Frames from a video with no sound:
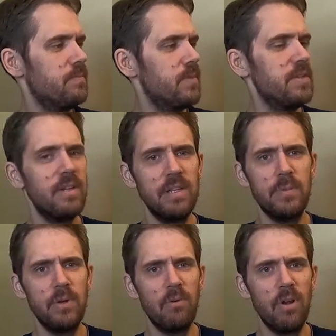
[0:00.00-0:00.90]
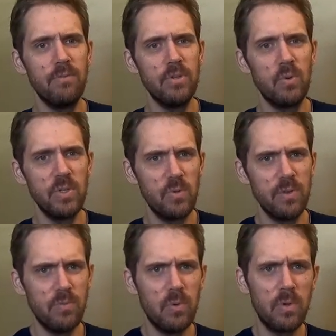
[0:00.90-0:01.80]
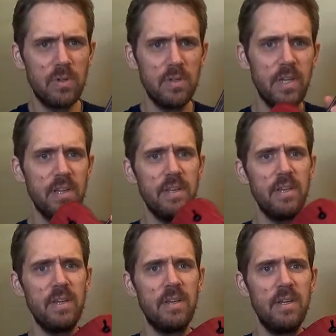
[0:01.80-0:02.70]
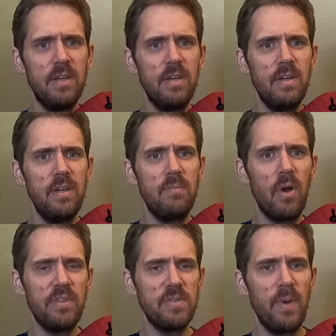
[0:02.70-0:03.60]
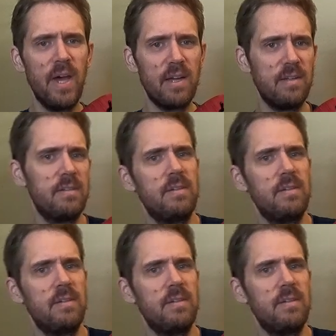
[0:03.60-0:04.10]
They did a limited run for 2024 and brought this back